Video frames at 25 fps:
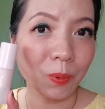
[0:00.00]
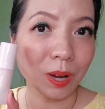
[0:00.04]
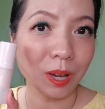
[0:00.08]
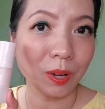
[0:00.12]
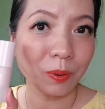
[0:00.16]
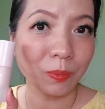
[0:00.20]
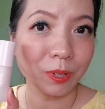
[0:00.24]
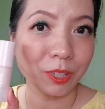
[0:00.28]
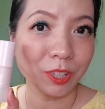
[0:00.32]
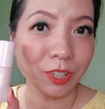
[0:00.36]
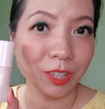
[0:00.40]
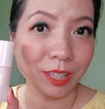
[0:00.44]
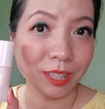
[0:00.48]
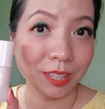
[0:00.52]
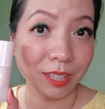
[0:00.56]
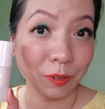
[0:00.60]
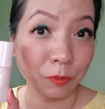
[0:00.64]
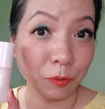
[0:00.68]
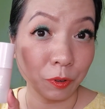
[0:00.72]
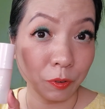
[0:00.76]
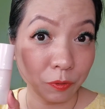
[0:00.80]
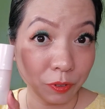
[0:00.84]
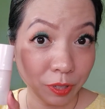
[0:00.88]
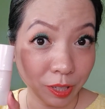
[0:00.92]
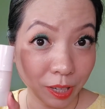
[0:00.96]
one, which is the
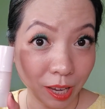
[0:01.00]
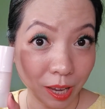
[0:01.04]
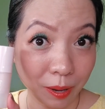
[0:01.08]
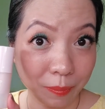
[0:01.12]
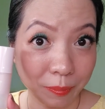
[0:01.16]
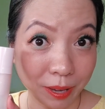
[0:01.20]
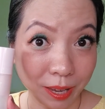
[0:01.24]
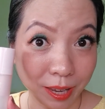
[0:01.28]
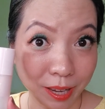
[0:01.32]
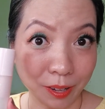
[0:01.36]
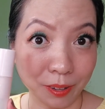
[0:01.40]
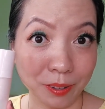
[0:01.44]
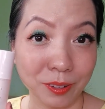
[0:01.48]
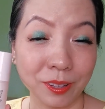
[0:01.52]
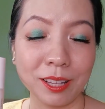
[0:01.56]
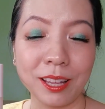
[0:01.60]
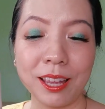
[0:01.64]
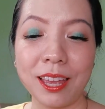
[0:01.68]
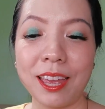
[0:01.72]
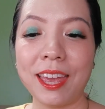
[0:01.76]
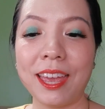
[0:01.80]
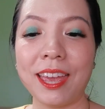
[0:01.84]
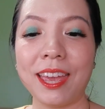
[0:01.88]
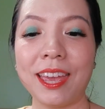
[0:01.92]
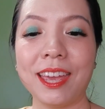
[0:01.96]
15 ml.
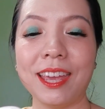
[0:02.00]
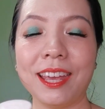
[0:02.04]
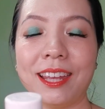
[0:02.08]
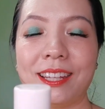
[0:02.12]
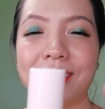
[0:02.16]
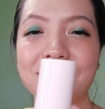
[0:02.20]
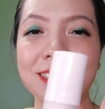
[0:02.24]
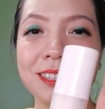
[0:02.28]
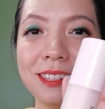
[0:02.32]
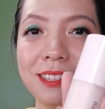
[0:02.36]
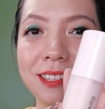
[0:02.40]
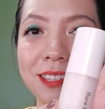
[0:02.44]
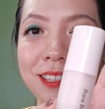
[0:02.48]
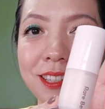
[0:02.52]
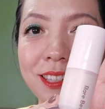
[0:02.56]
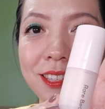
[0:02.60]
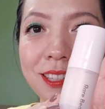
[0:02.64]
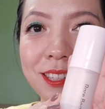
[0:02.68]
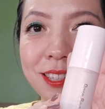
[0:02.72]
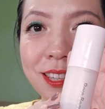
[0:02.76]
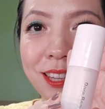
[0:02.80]
And dears,